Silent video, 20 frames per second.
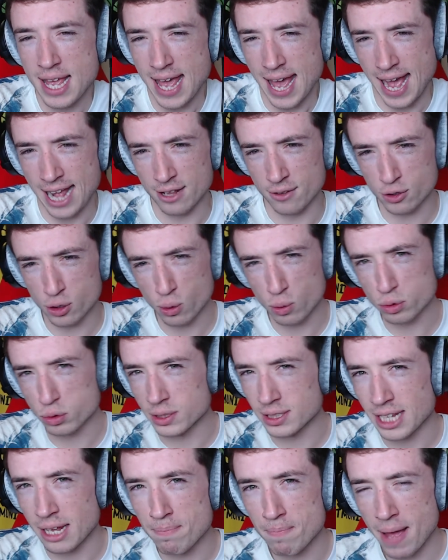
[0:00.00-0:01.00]
And of course, we
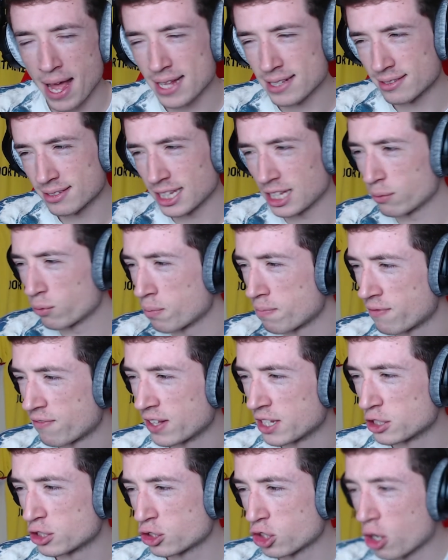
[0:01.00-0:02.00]
said Man City would
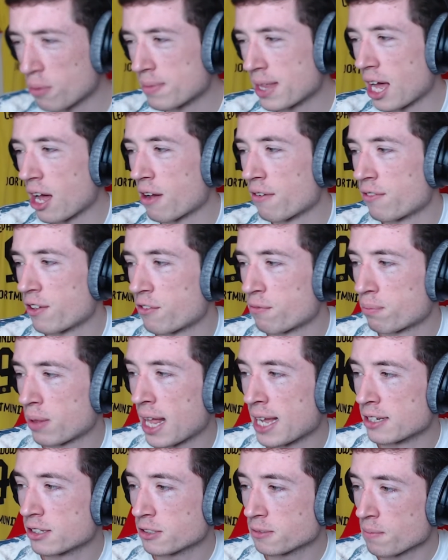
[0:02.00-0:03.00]
finish top. They are 5th
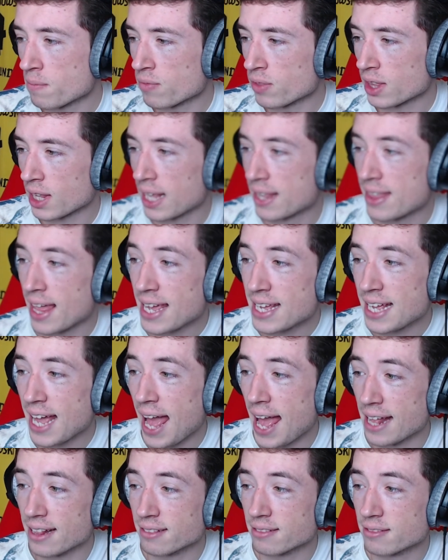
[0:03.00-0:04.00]
place. They
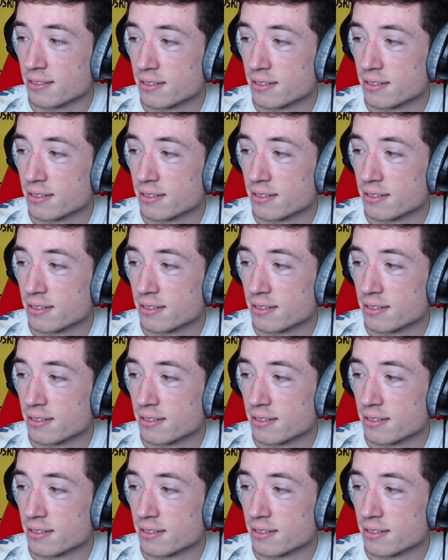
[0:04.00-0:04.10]
can